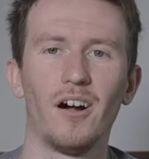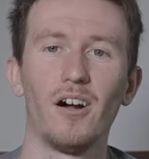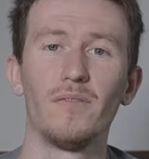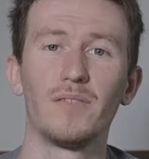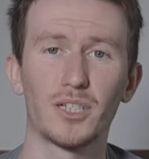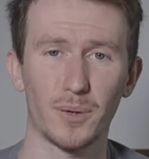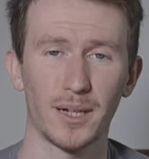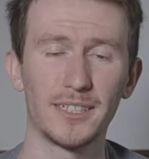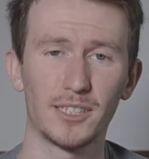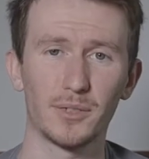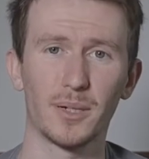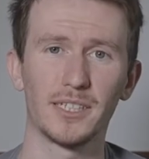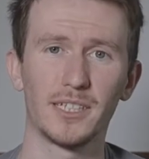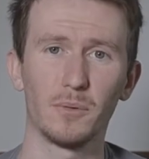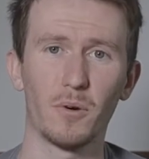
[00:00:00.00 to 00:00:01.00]
Over
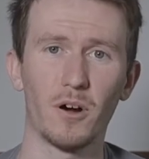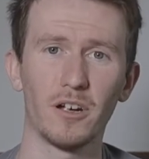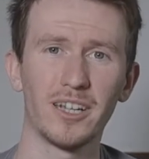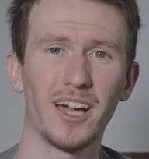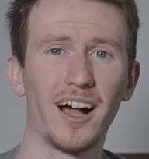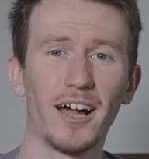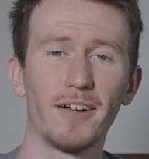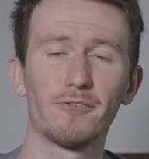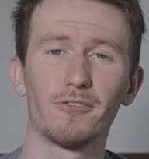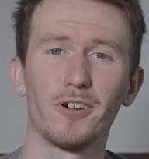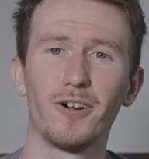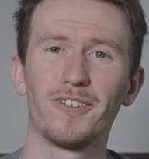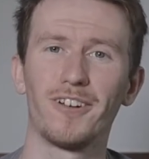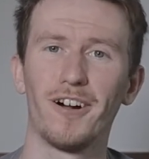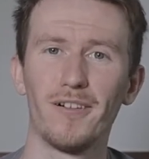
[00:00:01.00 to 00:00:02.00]
2021, I've
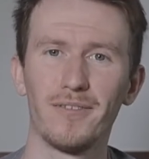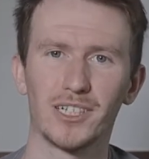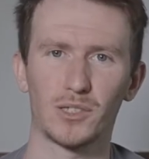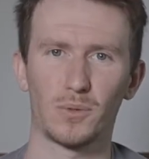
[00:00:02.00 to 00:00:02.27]
grown over